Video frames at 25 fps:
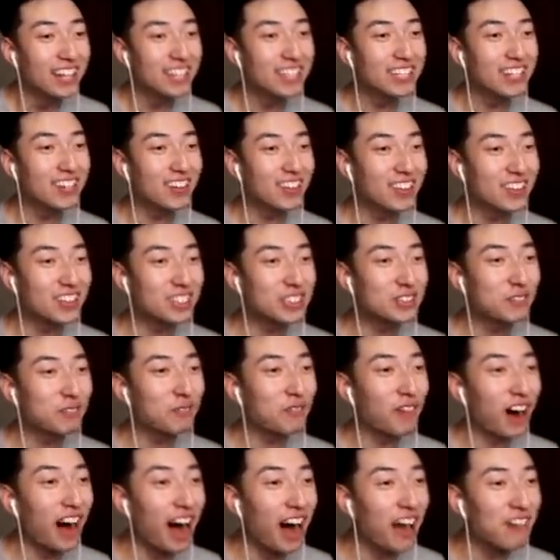Yo, there's
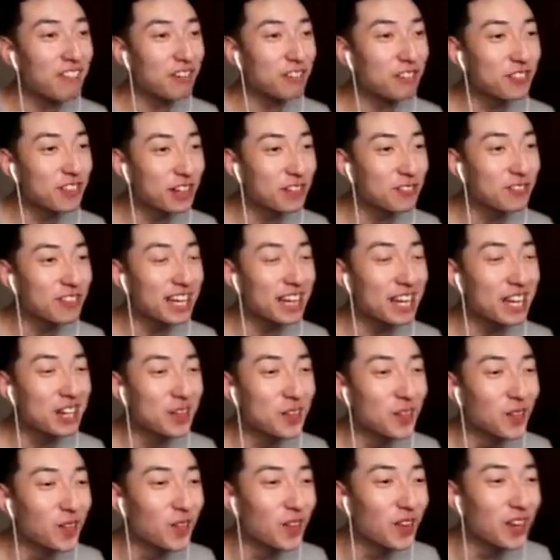5 of them
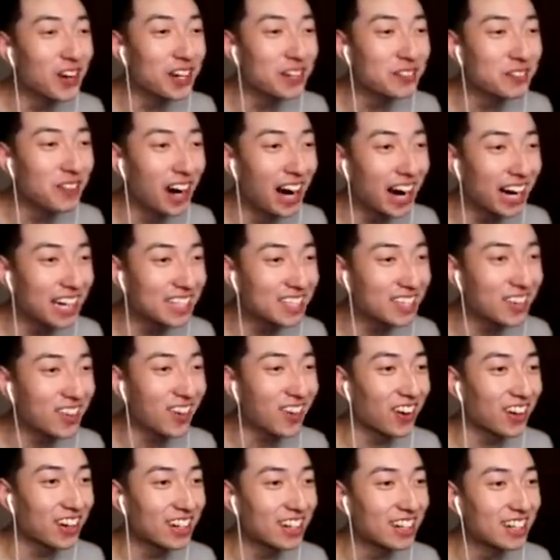in one
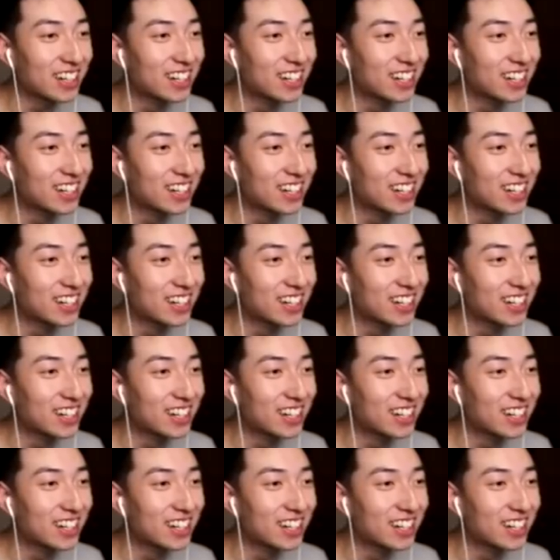minecart.